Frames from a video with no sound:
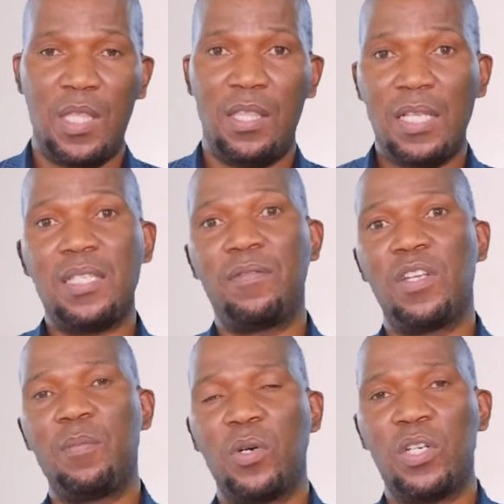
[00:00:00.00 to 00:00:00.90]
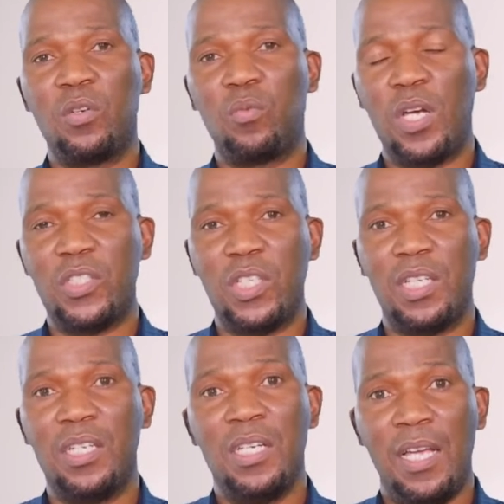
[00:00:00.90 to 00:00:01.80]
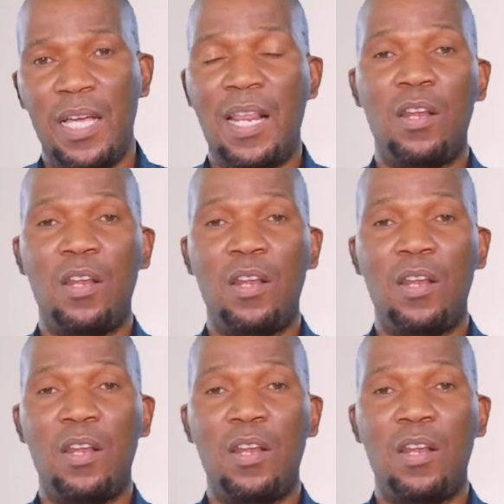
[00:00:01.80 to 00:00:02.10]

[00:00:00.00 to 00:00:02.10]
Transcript: That's a very important question. And I